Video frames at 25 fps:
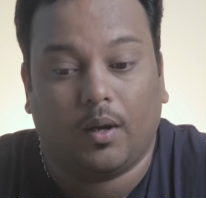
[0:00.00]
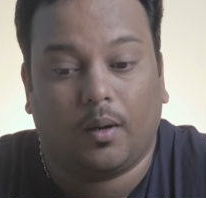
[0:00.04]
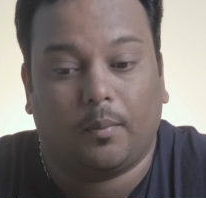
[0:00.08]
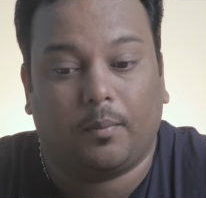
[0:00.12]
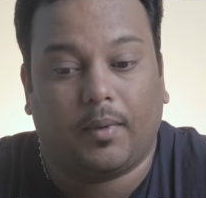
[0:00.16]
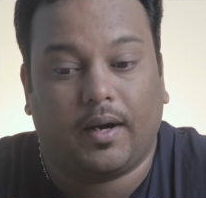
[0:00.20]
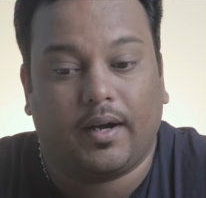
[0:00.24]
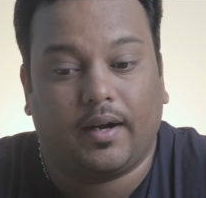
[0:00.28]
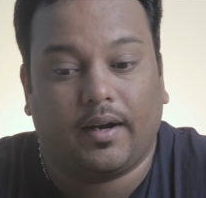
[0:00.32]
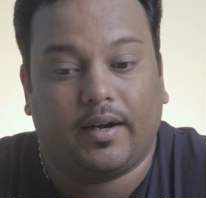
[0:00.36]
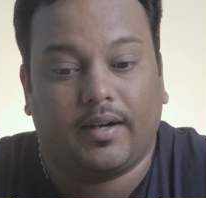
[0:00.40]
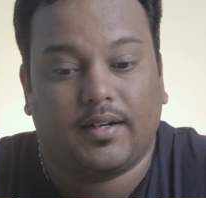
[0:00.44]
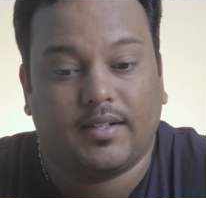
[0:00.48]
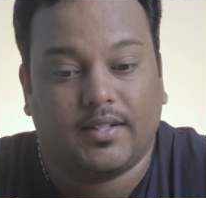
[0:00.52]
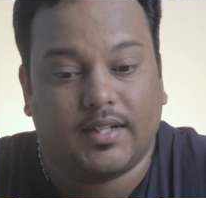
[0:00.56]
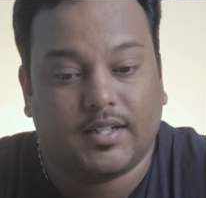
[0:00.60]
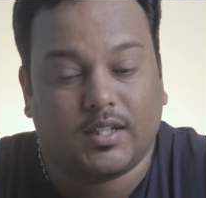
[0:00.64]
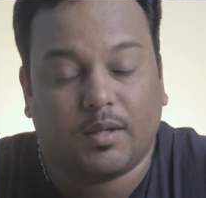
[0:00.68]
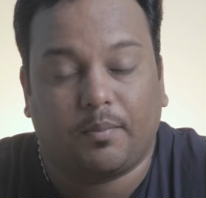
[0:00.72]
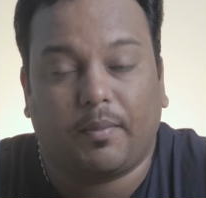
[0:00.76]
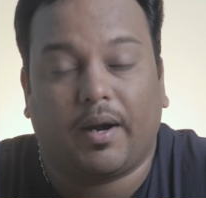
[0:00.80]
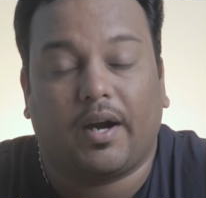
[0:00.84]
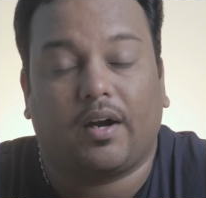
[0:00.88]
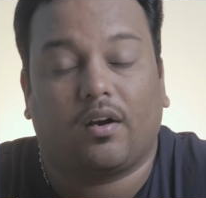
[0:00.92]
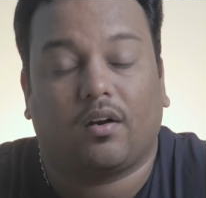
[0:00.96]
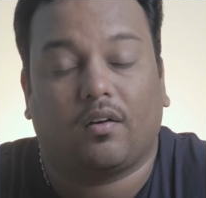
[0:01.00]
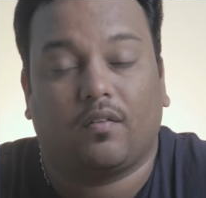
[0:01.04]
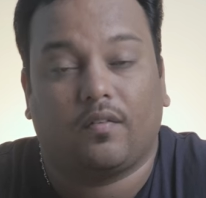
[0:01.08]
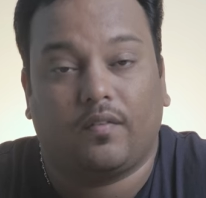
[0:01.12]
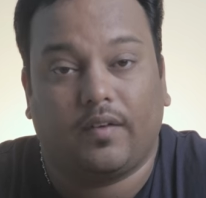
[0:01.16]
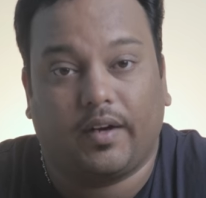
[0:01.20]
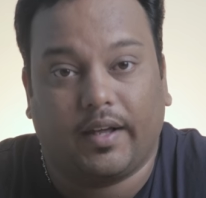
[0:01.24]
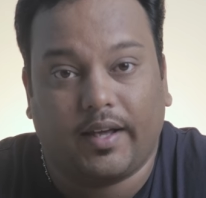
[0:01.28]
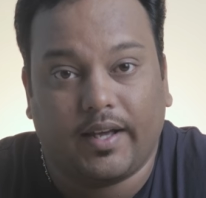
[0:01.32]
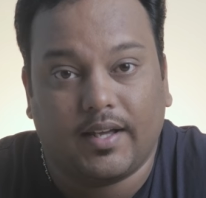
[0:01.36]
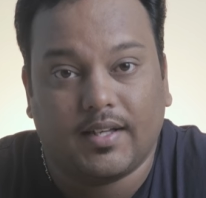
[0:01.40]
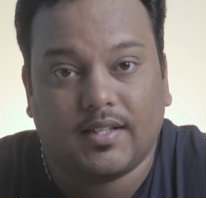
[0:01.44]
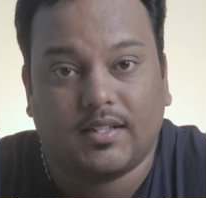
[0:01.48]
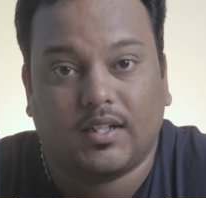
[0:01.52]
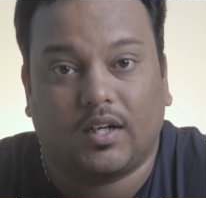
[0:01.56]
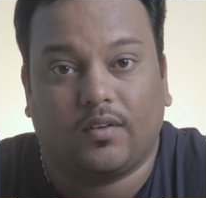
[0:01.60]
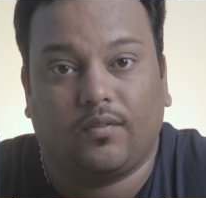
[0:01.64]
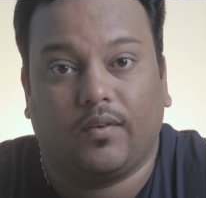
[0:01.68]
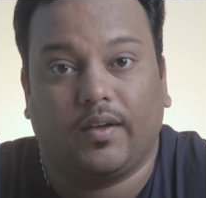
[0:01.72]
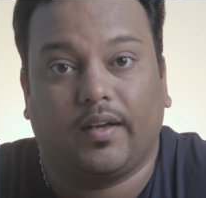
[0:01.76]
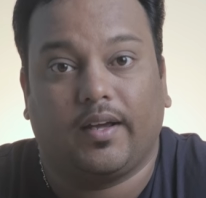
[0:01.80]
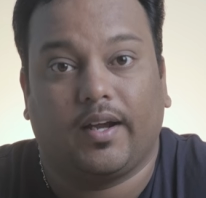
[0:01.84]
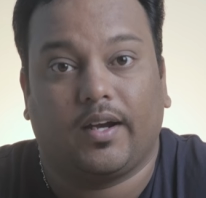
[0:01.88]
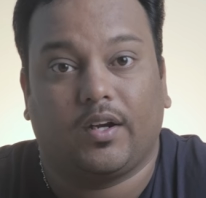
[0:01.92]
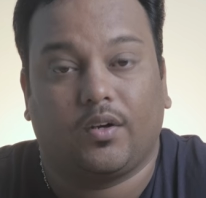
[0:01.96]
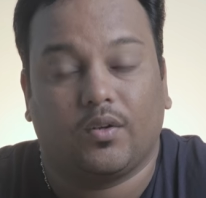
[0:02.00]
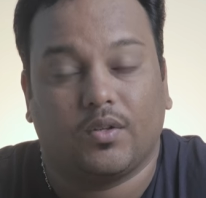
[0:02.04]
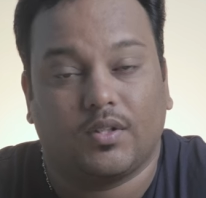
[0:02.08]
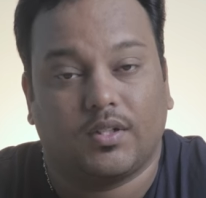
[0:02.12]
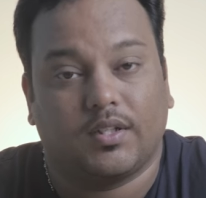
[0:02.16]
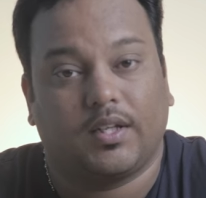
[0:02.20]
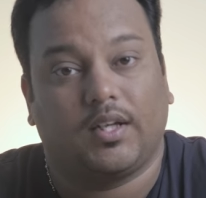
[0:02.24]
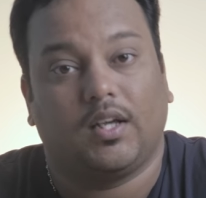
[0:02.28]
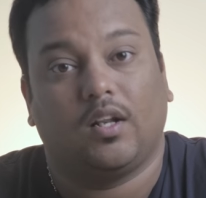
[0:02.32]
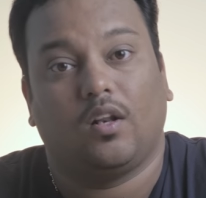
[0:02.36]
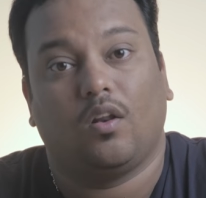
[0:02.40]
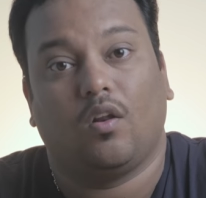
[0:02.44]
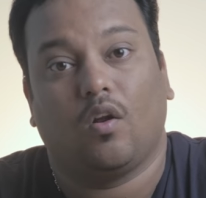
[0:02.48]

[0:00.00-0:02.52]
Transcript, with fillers: But it's just a matter of days that we get to see a